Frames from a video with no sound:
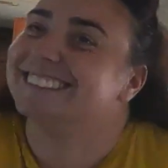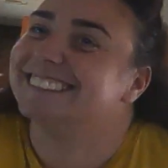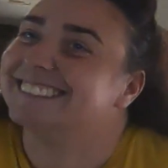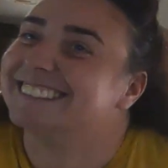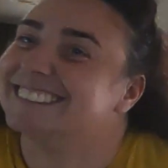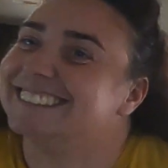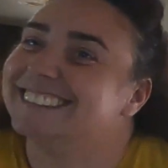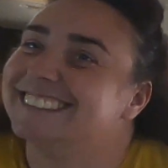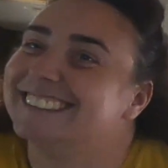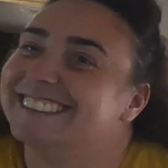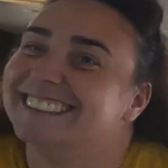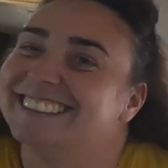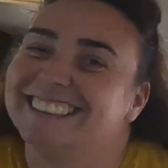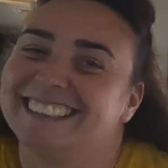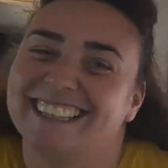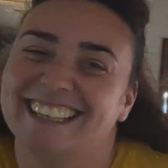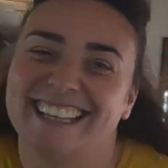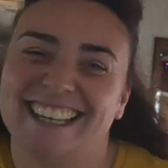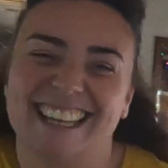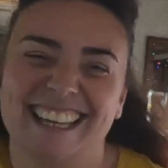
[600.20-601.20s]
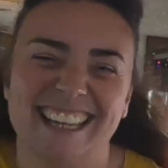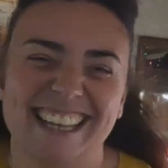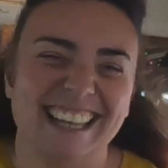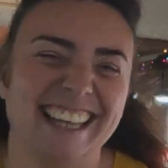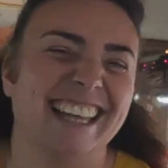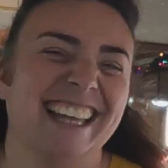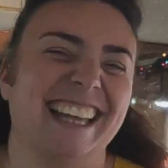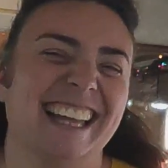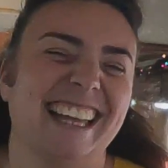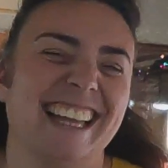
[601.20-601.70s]
There you go, folks.
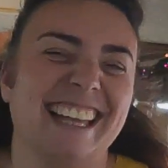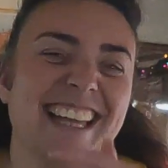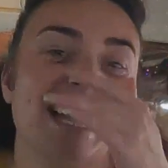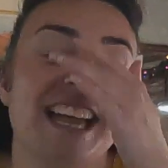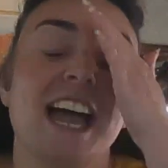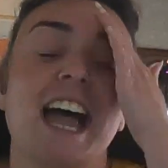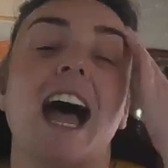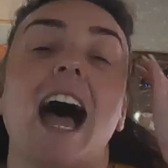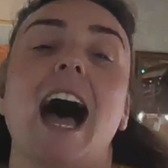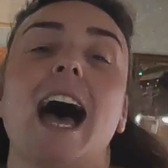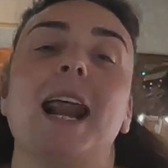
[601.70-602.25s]
There's your answer.